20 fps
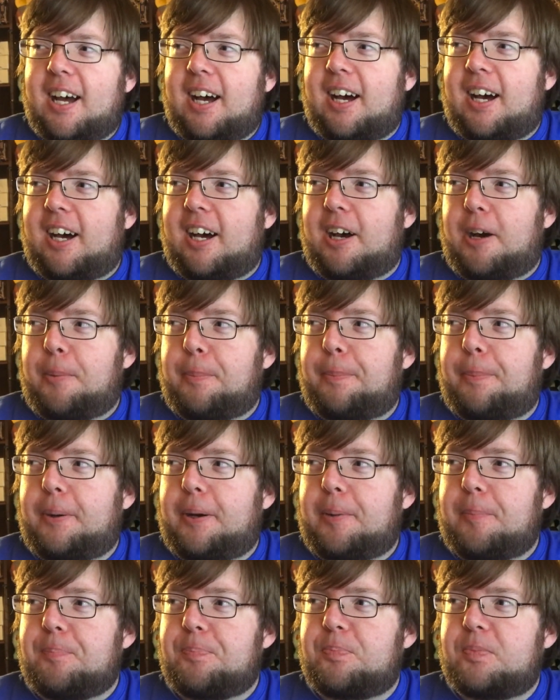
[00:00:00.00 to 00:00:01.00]

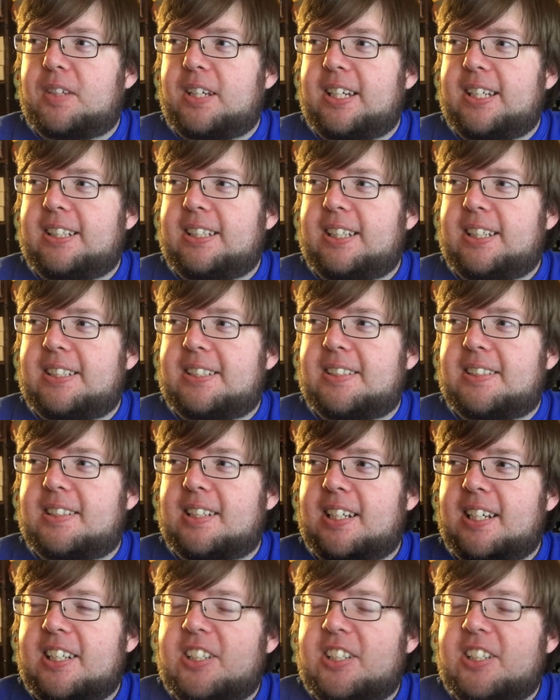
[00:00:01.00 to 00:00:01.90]
but it's